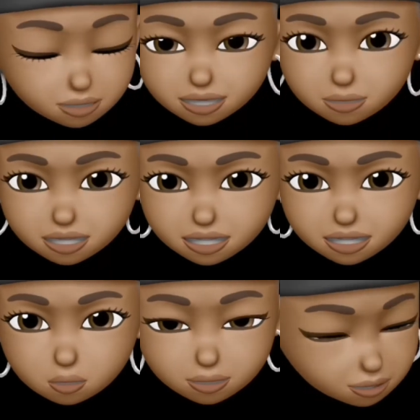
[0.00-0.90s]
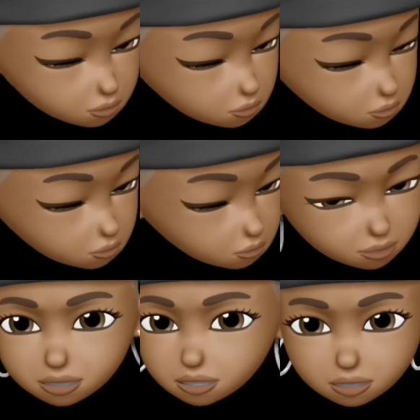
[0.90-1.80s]
sized wick.
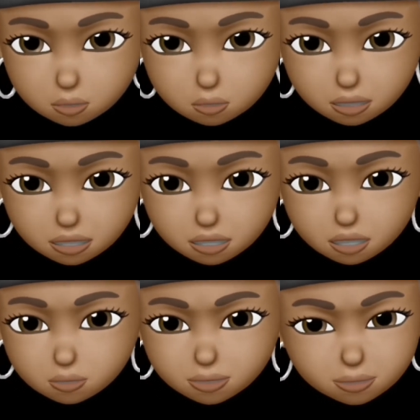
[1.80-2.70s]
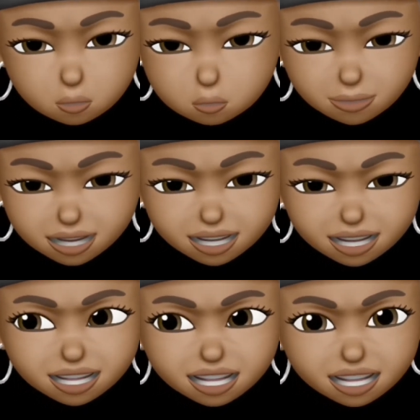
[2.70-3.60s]
Don't need to trim. Oh my
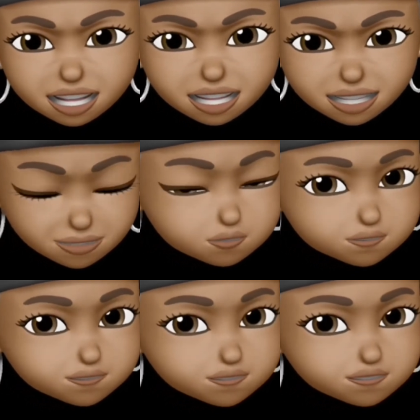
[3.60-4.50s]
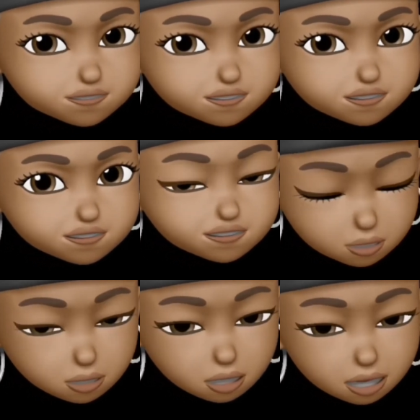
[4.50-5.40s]
goodness.
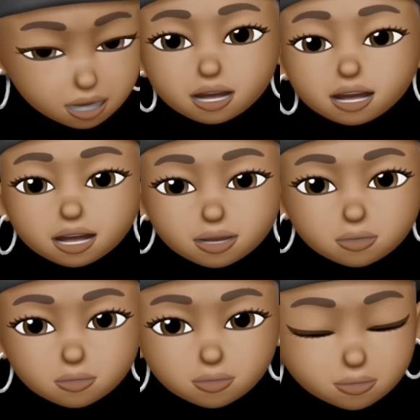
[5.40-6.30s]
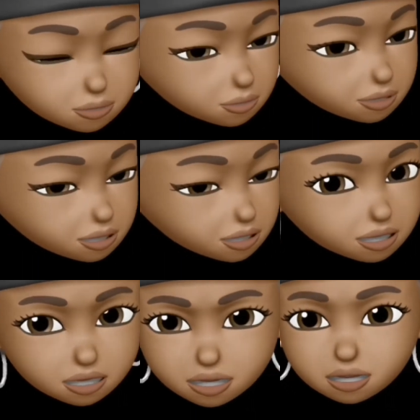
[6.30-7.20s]
Oh,
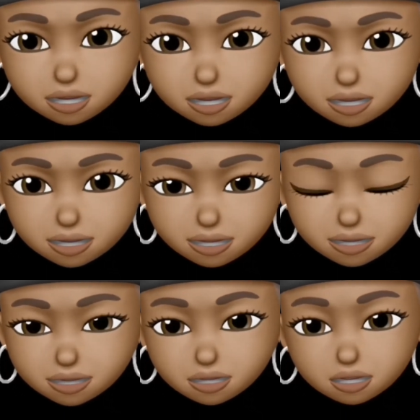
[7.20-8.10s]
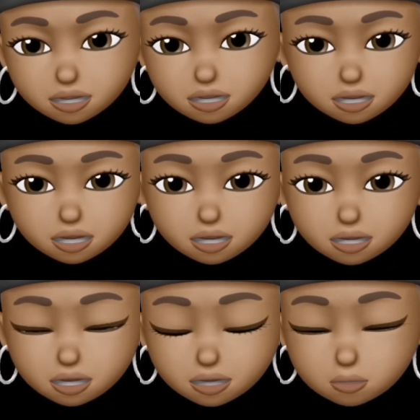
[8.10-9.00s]
sugar.
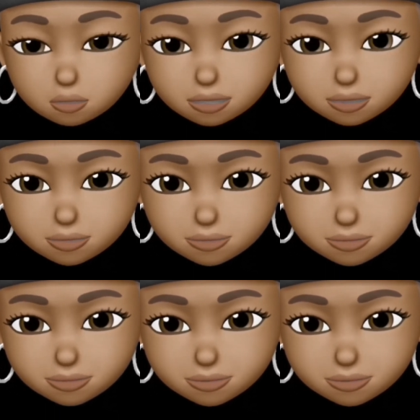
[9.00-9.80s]
Oh boy. Hmm.